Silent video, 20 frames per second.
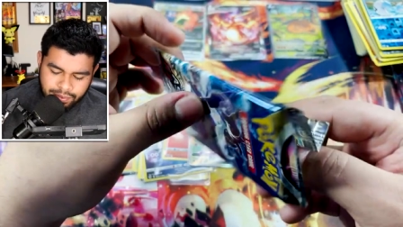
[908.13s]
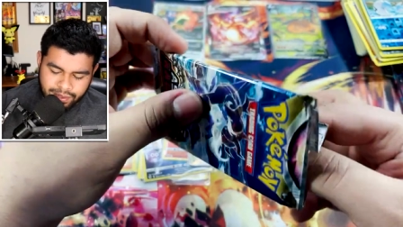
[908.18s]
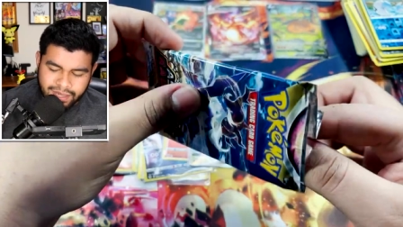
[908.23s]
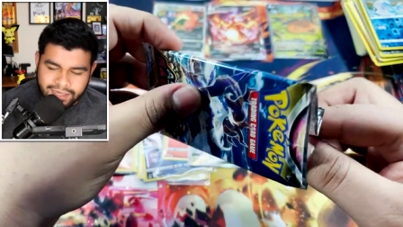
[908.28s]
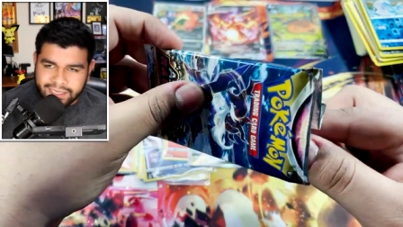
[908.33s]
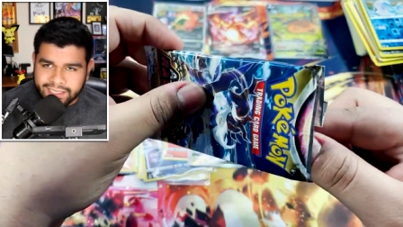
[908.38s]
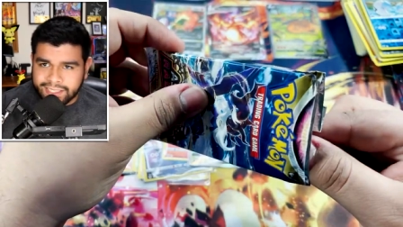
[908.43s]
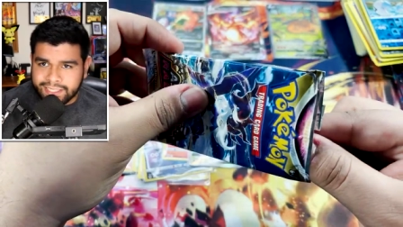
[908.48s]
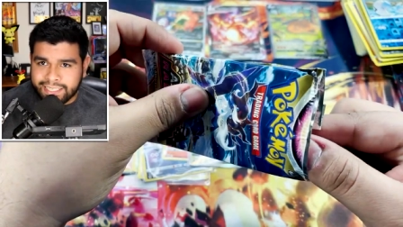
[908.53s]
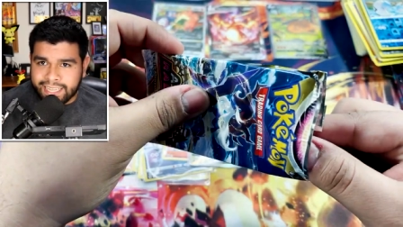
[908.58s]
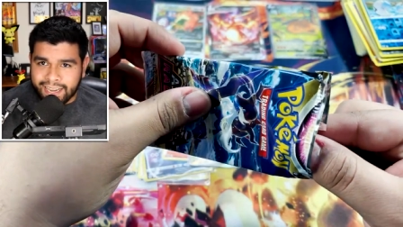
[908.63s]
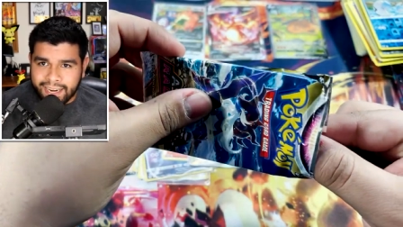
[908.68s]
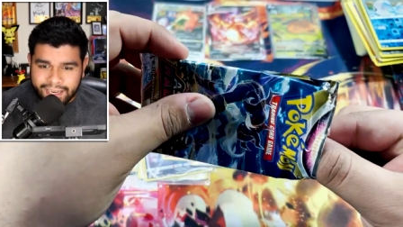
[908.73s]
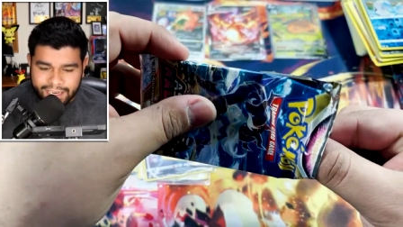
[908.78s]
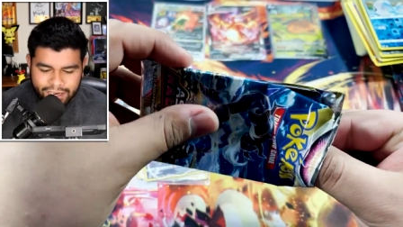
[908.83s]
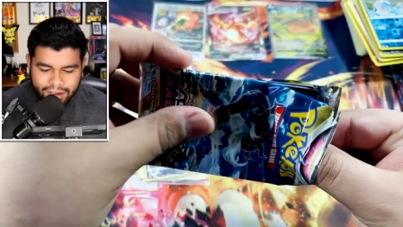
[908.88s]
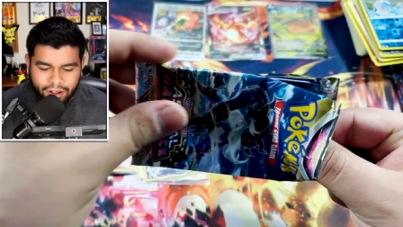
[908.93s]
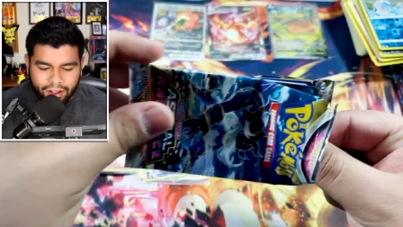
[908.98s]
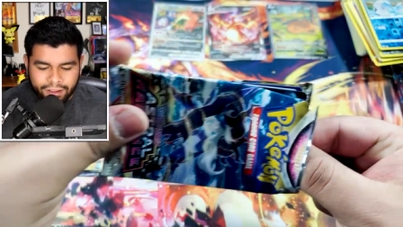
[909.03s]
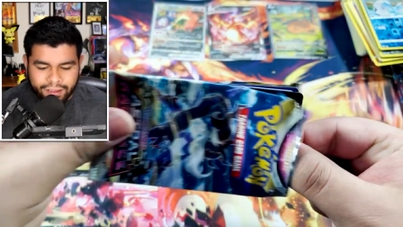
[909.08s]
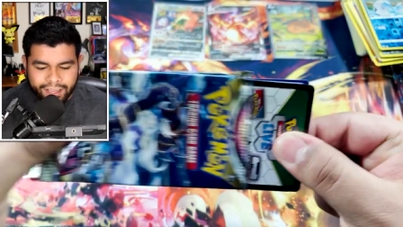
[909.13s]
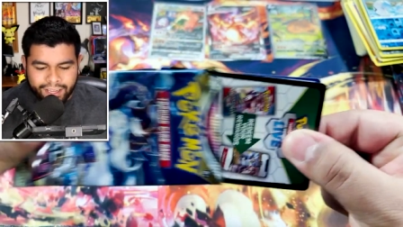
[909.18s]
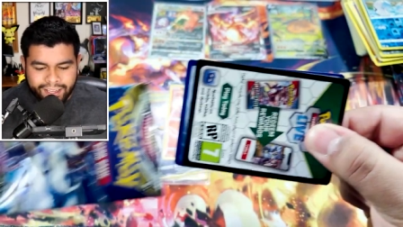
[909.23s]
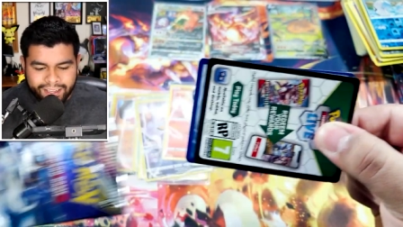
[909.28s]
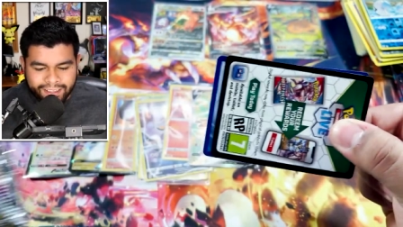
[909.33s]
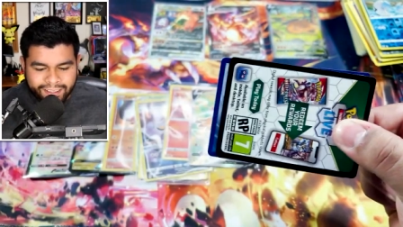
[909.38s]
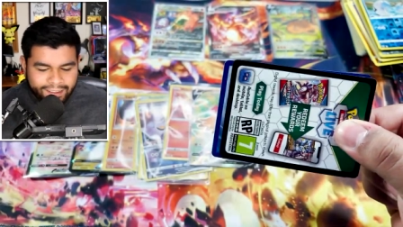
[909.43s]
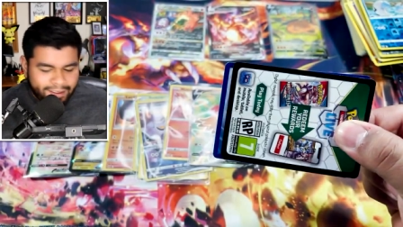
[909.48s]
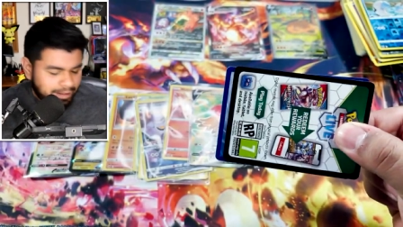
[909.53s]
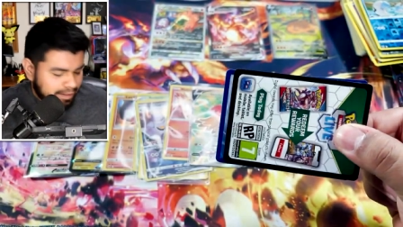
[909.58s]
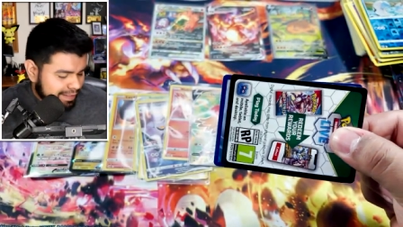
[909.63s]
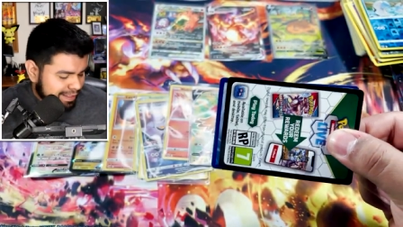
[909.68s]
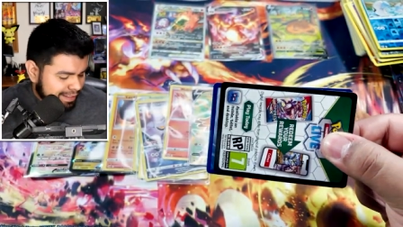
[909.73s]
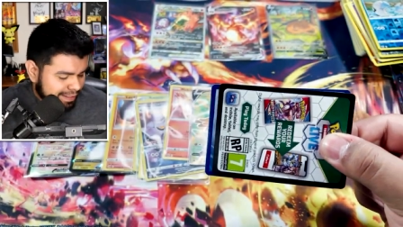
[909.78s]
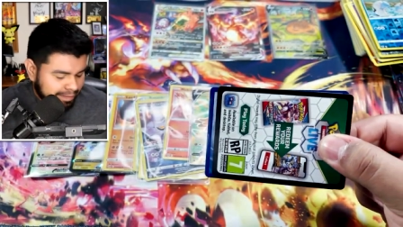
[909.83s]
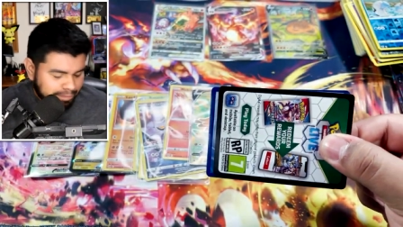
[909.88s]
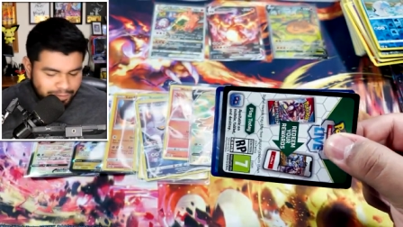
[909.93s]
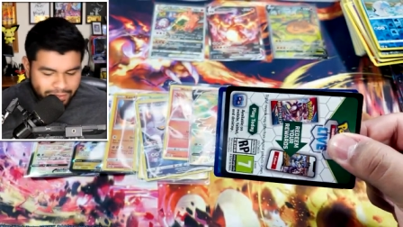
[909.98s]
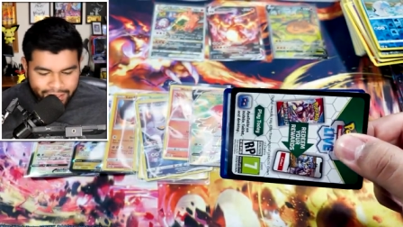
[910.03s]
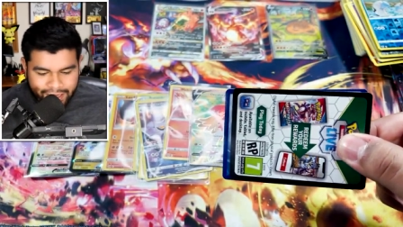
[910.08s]
but let's just get a Dialga.
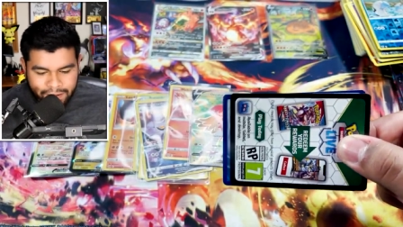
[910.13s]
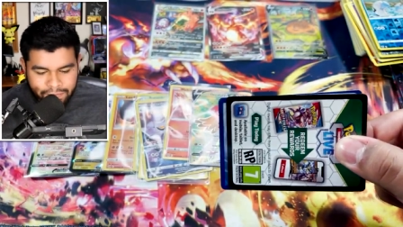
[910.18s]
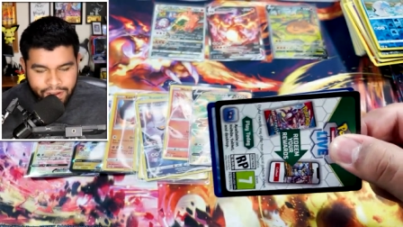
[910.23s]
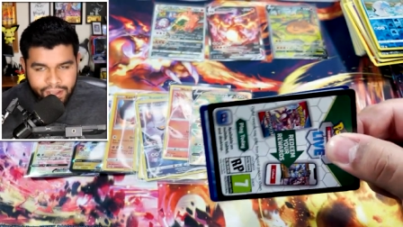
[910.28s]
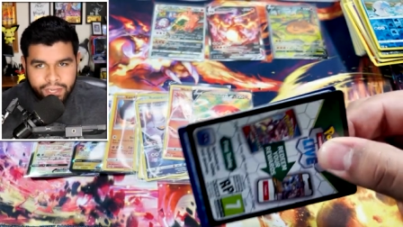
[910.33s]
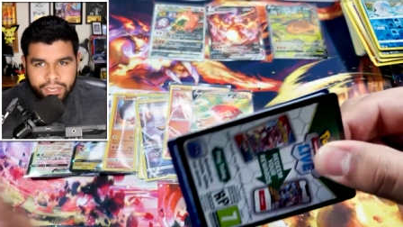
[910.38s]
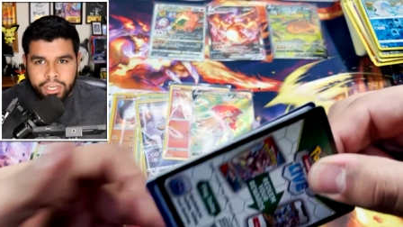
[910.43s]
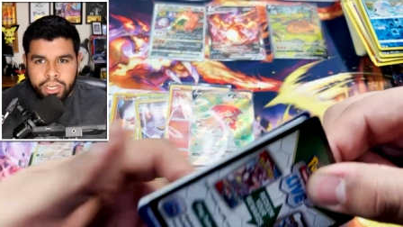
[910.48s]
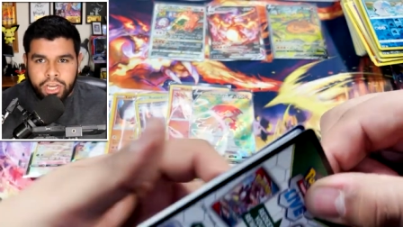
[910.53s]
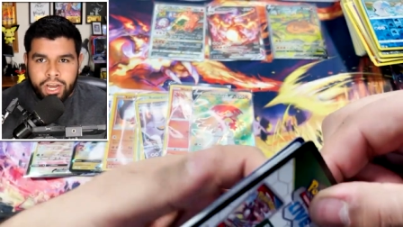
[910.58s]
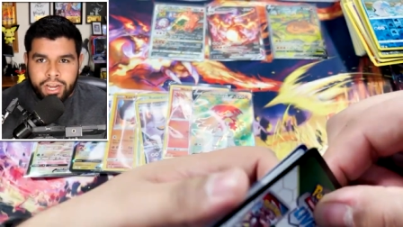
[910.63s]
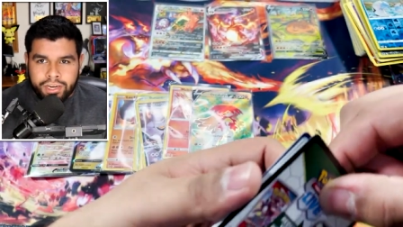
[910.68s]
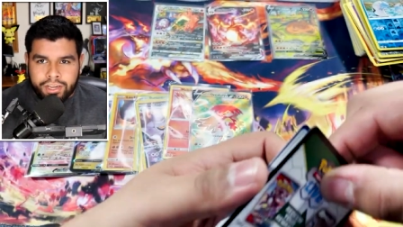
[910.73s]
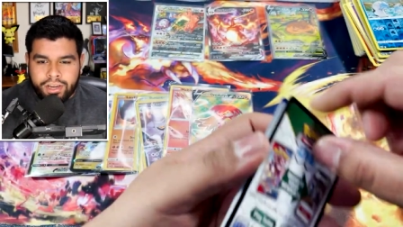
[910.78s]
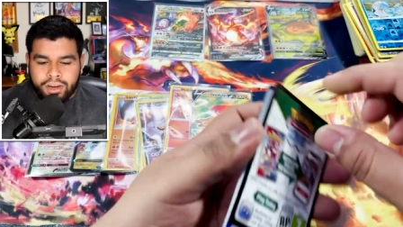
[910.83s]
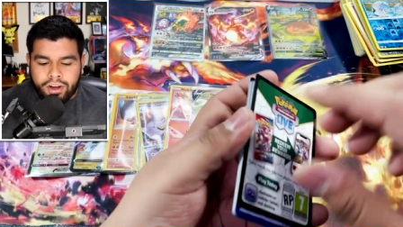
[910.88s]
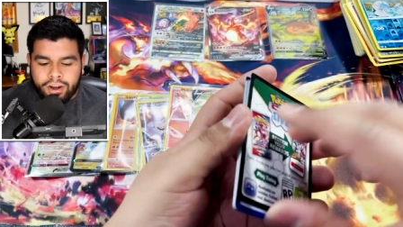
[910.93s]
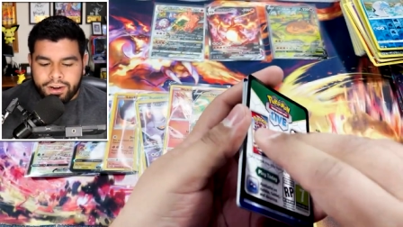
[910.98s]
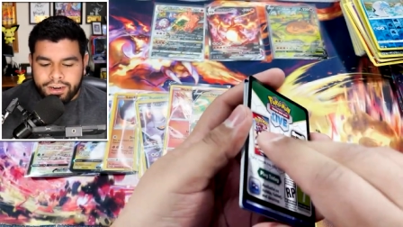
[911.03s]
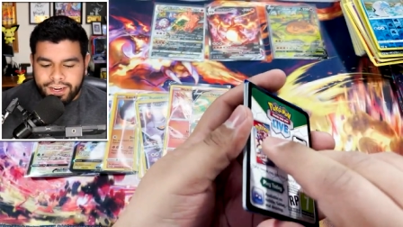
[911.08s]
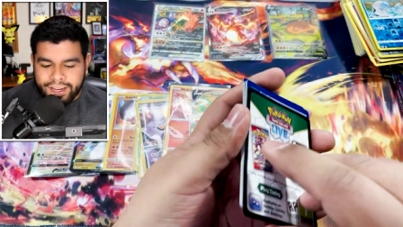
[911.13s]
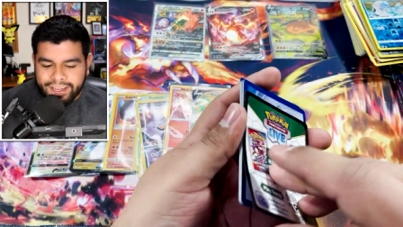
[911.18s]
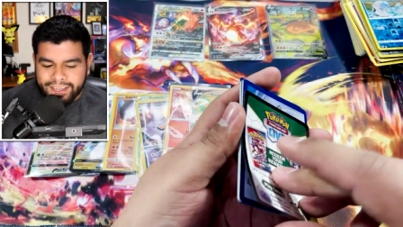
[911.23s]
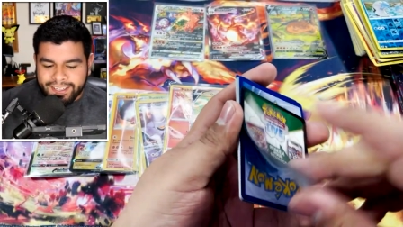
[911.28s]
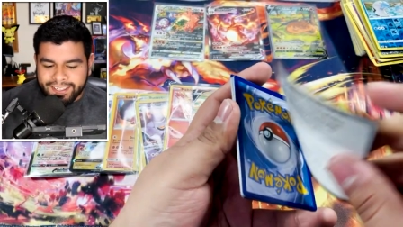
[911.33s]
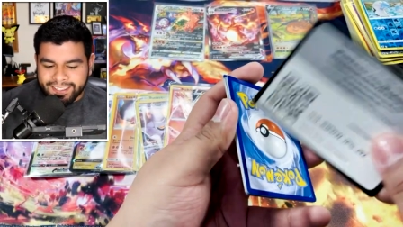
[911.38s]
Give me a God card.